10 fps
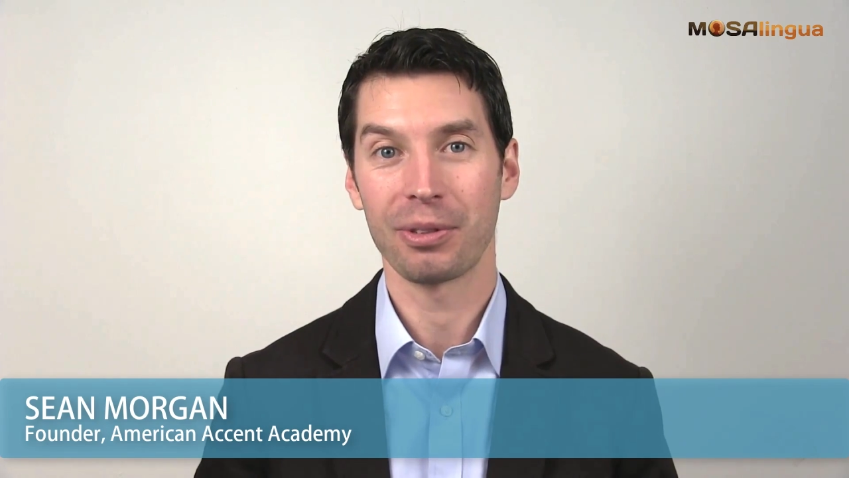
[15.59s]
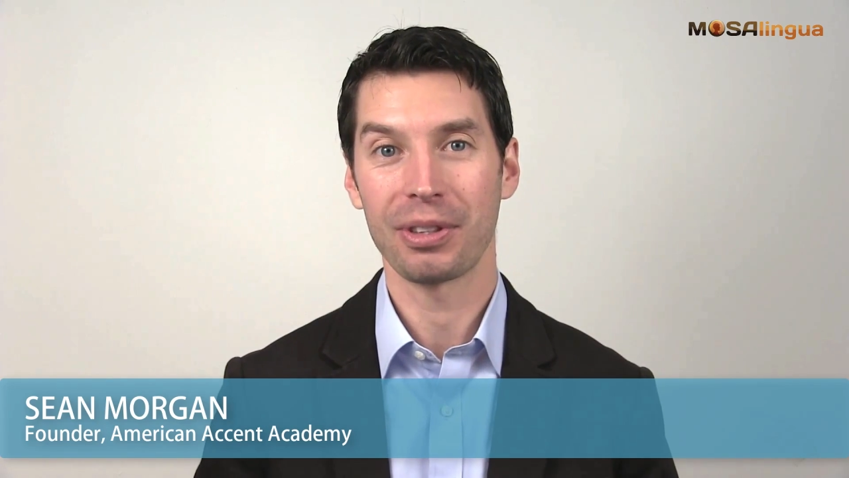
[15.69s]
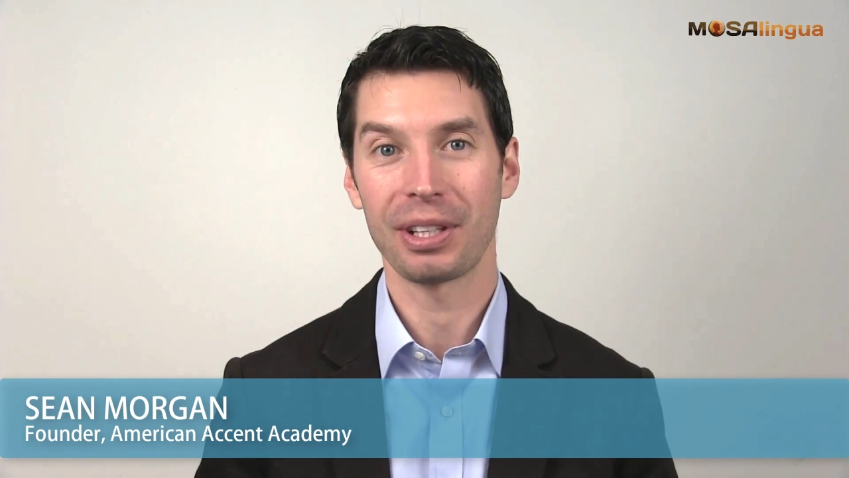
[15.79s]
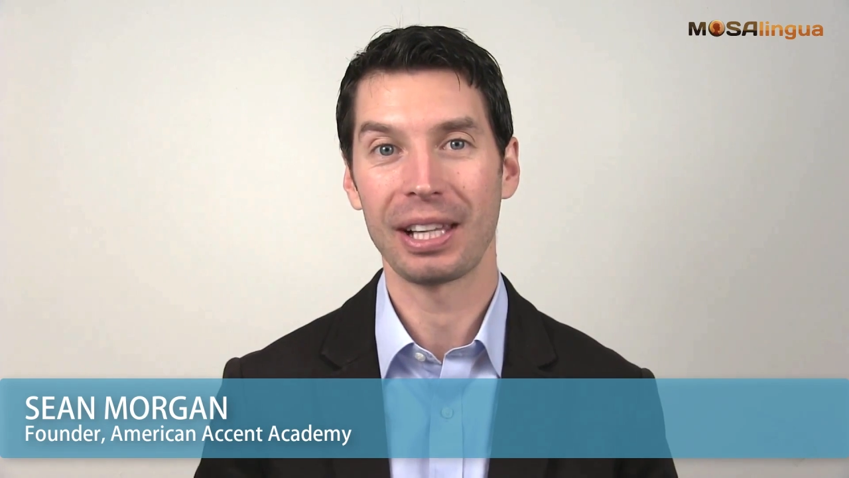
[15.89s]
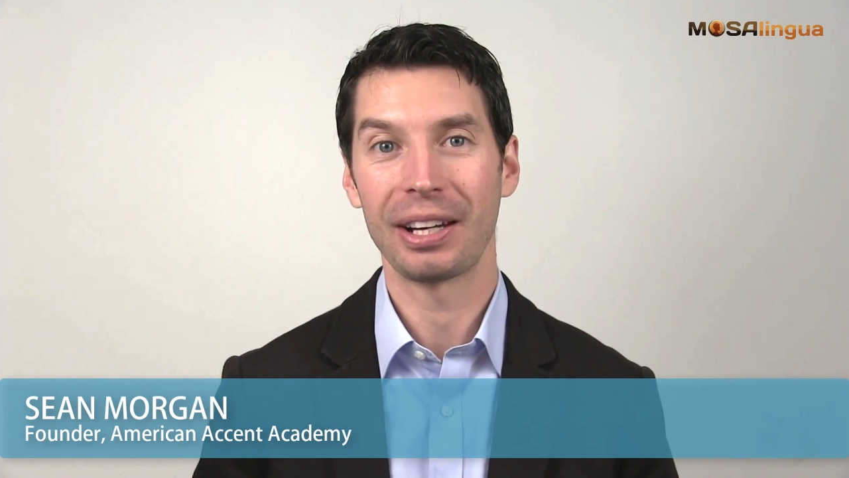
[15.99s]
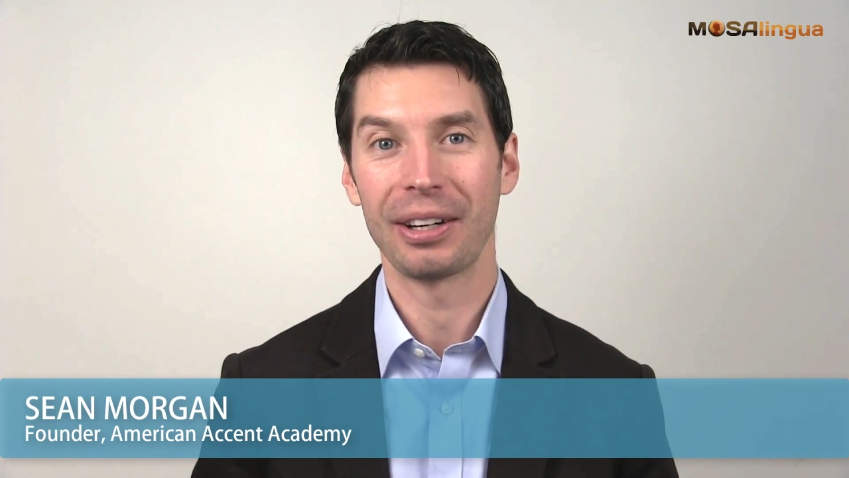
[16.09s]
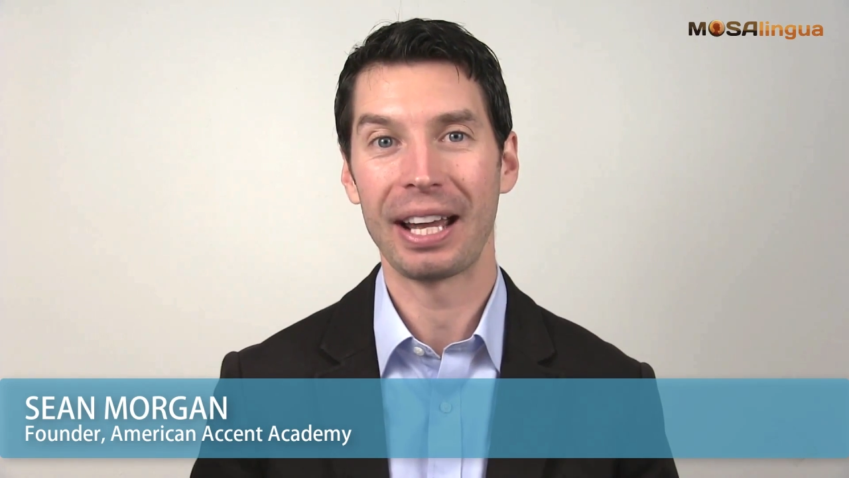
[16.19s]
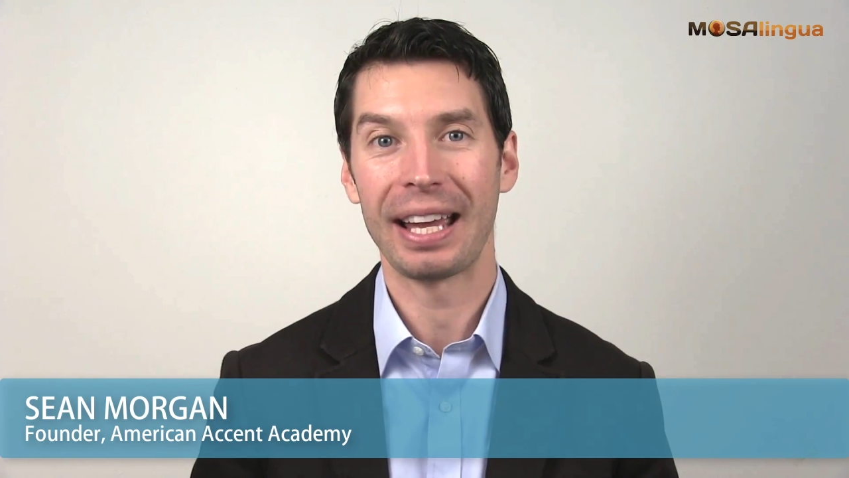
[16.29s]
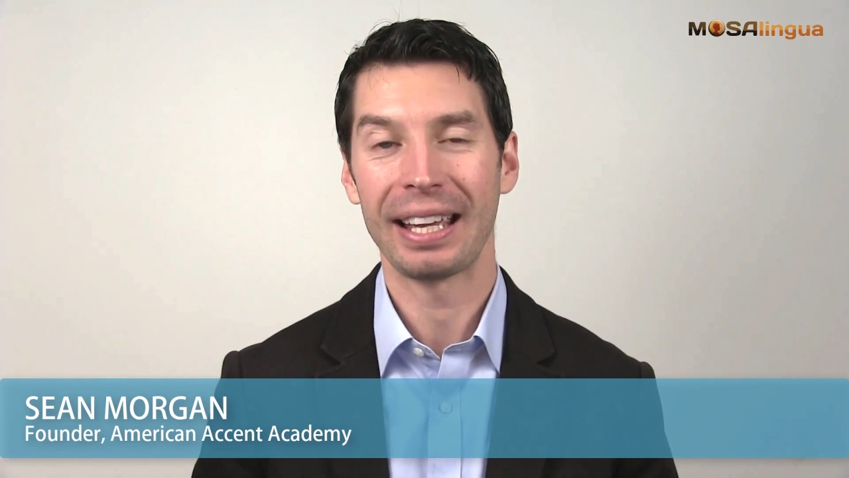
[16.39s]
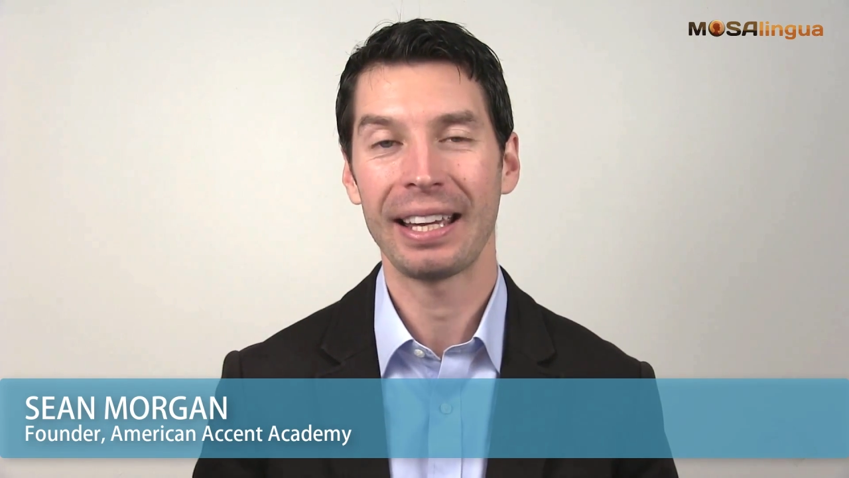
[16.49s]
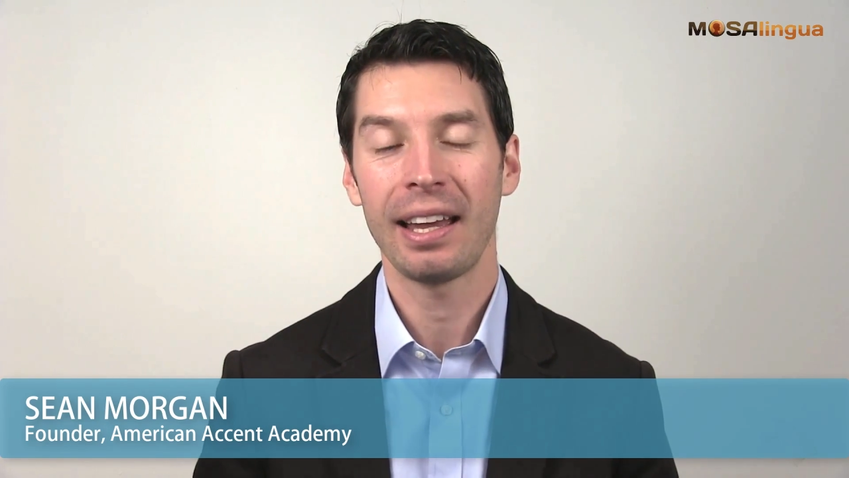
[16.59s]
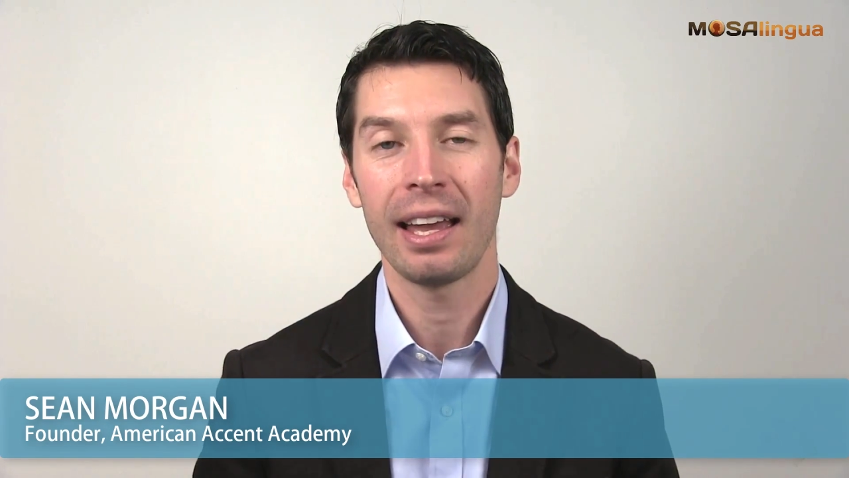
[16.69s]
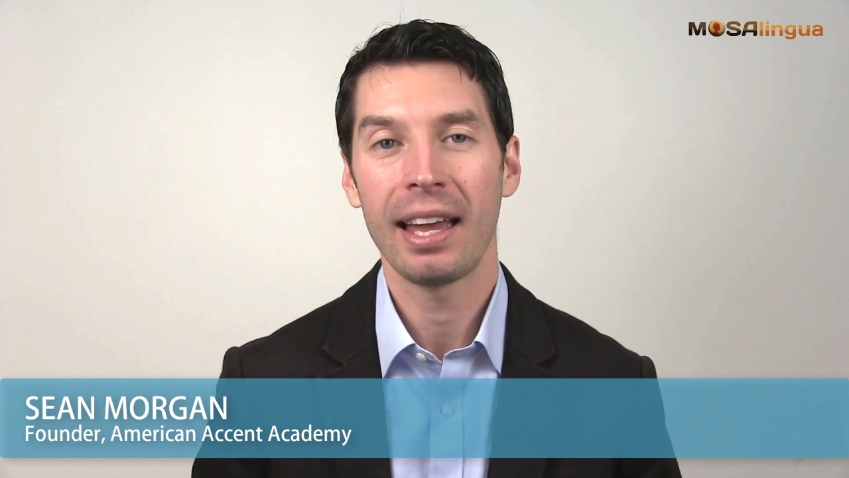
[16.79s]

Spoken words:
for the letter A,